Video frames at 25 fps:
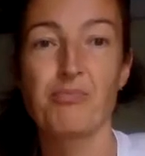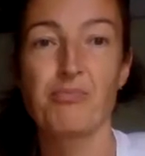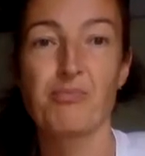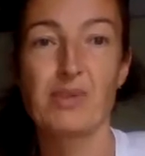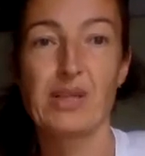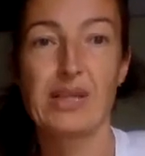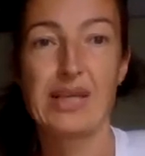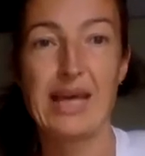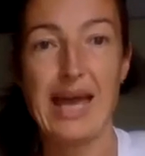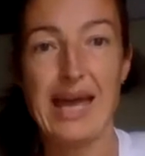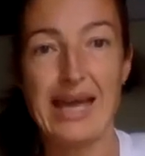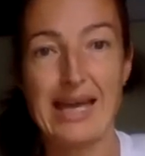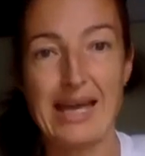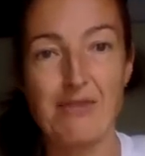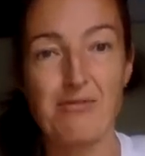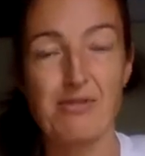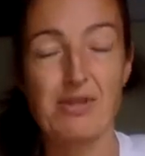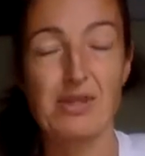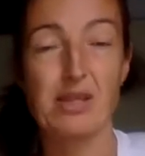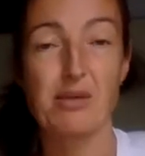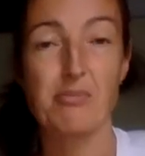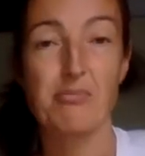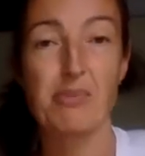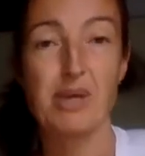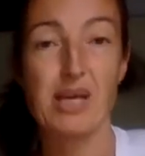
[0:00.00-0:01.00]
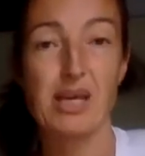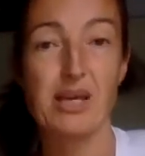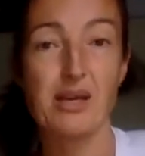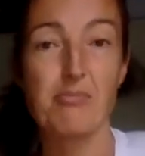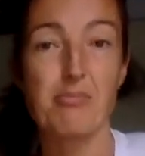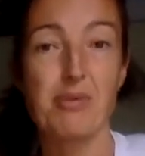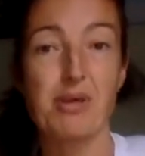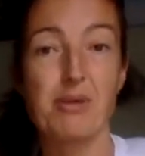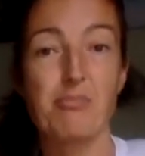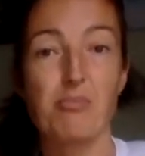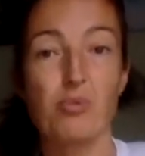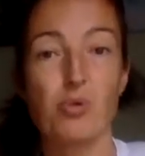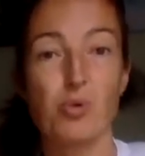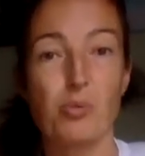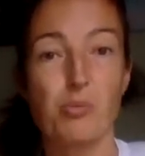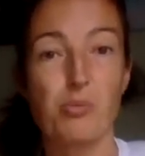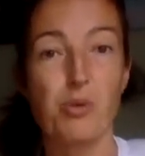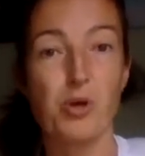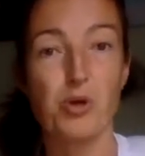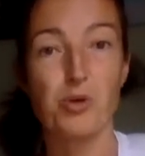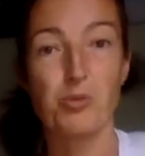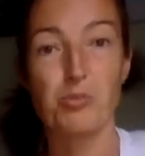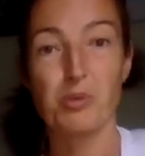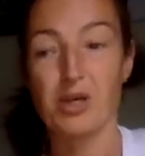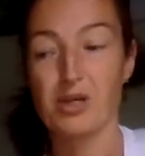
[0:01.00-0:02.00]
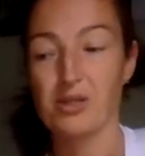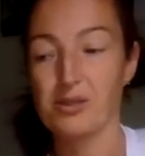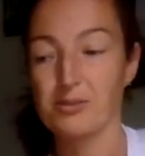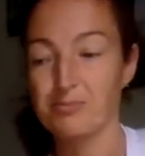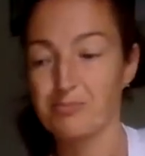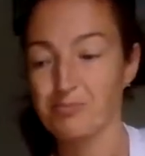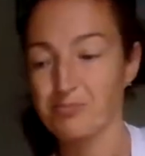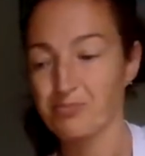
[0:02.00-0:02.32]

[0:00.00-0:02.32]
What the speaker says: getting everything being a bit more mobile.